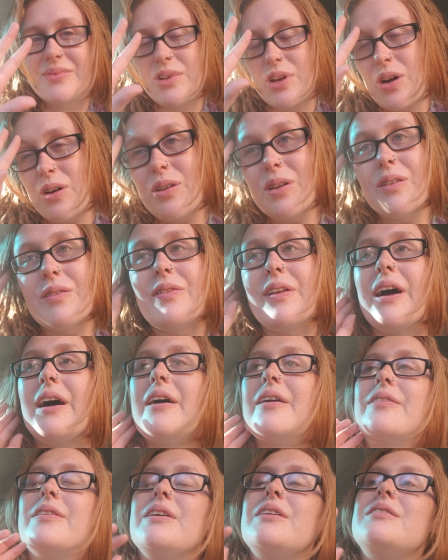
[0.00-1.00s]
all of
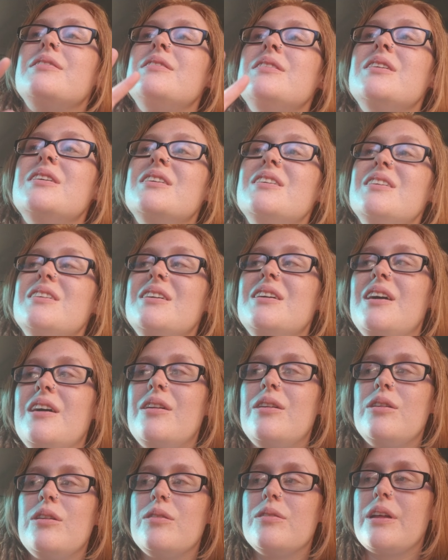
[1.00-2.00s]
that, then, I
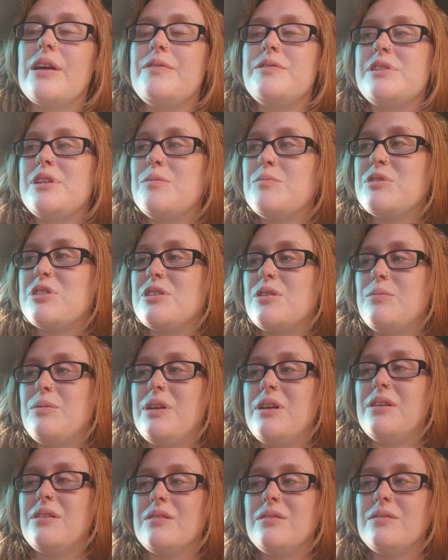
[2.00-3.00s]
don't know, life seems to
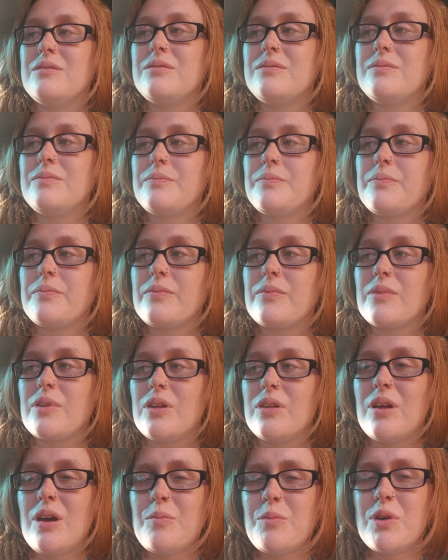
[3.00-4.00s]
be a
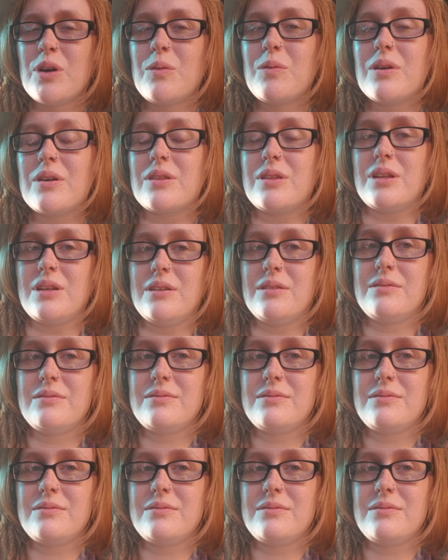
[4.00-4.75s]
lot more worth it.